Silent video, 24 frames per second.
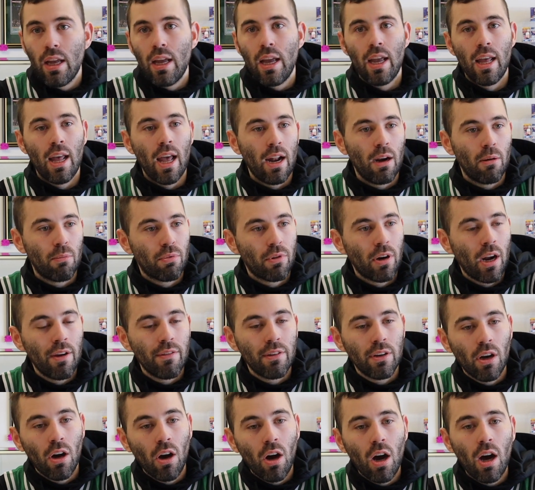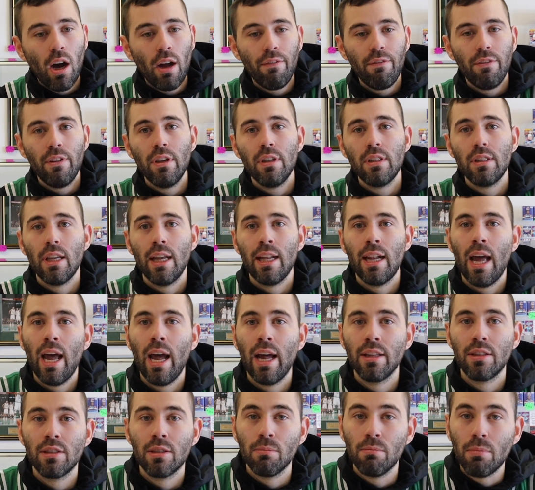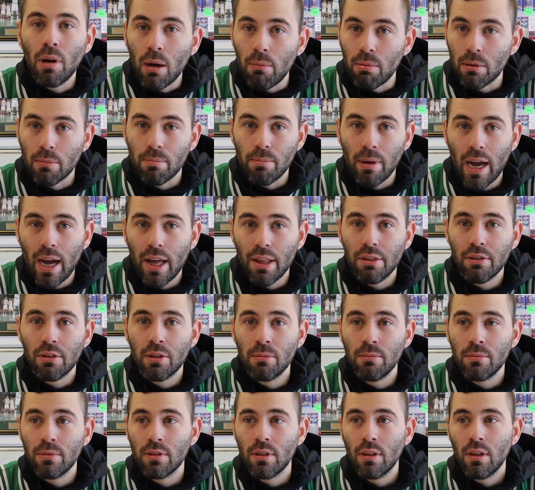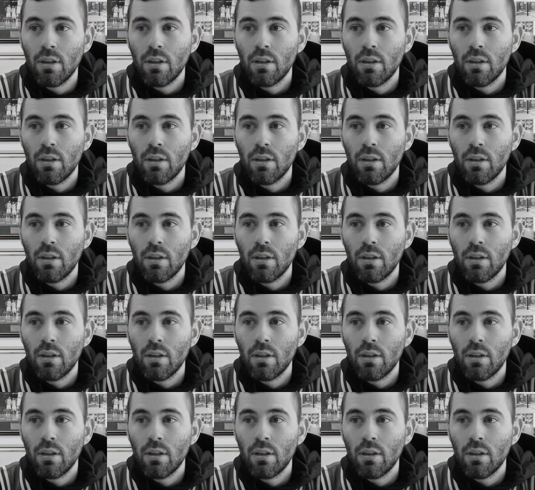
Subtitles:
It had a private office. It had some public bathrooms,